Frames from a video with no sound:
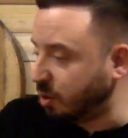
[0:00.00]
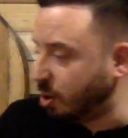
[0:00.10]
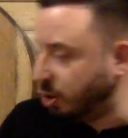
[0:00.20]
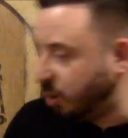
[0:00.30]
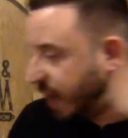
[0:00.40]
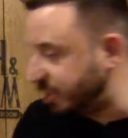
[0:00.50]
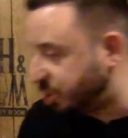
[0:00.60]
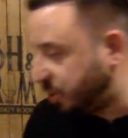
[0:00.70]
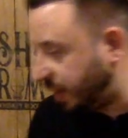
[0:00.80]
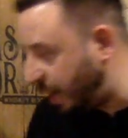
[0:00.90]
are all you
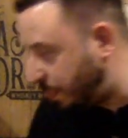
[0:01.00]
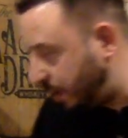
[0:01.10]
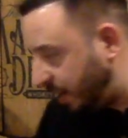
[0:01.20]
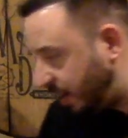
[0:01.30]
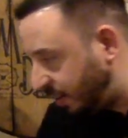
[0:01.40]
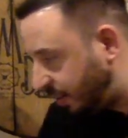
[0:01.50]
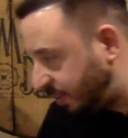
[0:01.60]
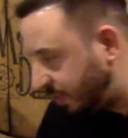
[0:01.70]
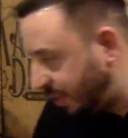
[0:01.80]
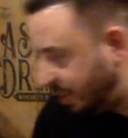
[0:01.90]
guys drinking up in
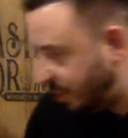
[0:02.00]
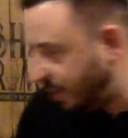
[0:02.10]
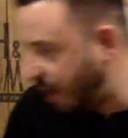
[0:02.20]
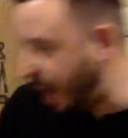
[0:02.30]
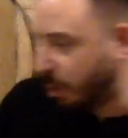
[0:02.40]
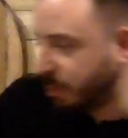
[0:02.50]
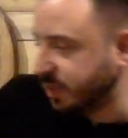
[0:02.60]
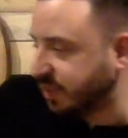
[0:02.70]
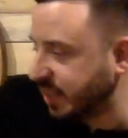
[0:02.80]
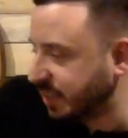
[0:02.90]
here. Hey,
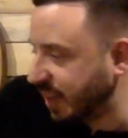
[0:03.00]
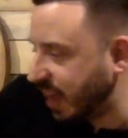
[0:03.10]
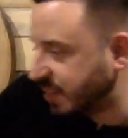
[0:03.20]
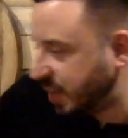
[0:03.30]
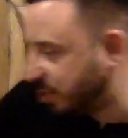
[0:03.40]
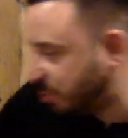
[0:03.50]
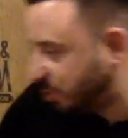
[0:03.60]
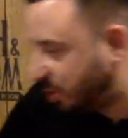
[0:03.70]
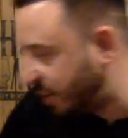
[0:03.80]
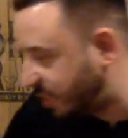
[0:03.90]
Bourbon Saints in the house. How you
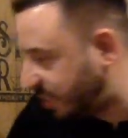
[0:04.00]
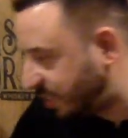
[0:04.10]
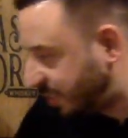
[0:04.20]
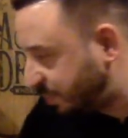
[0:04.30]
doing, Chris?